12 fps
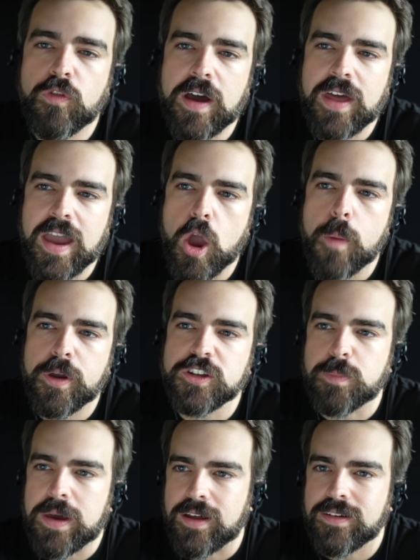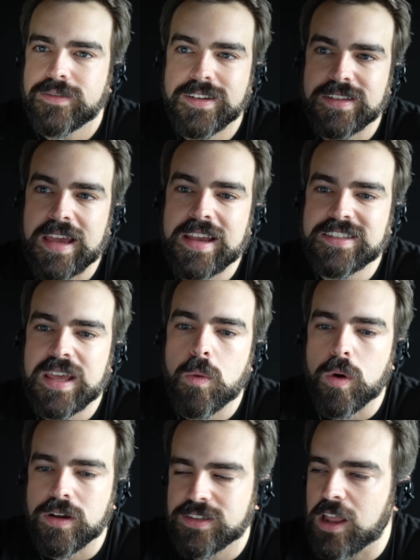rather, I hope it goes better, because I guess there
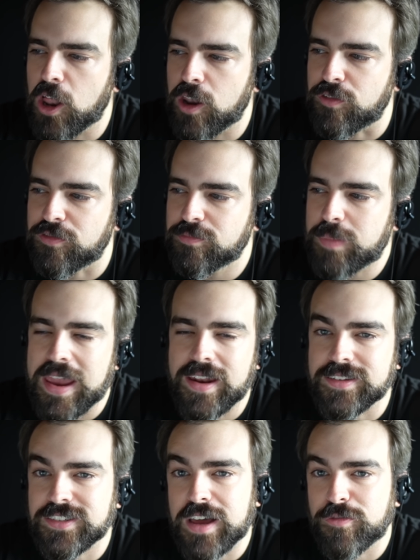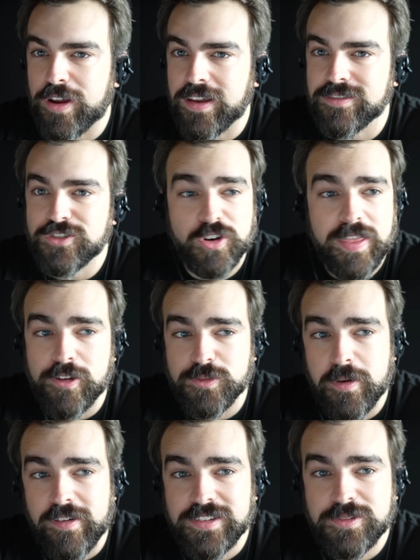was a lot of pain and suffering during those
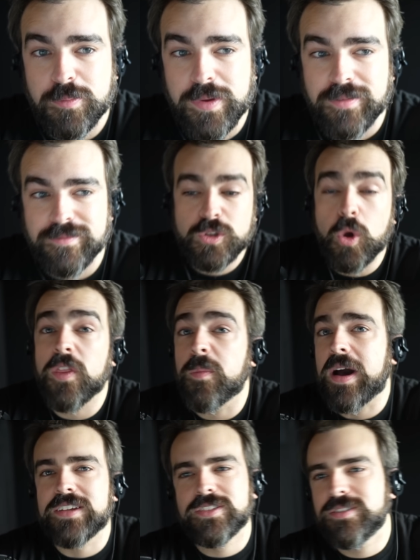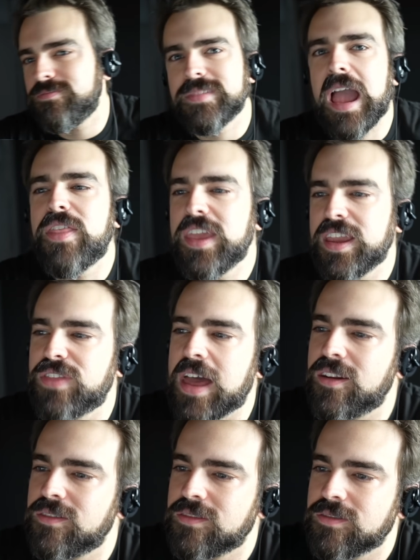periods, but it's all in the past. I think of
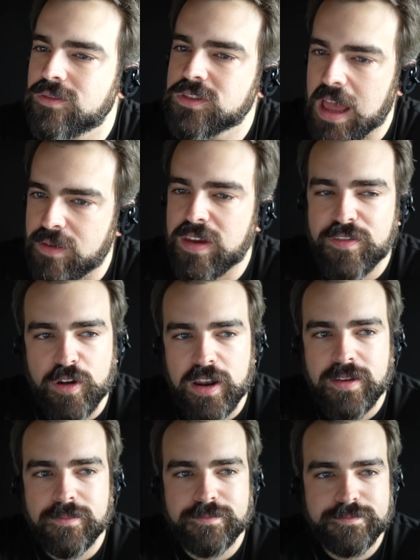that time very fondly.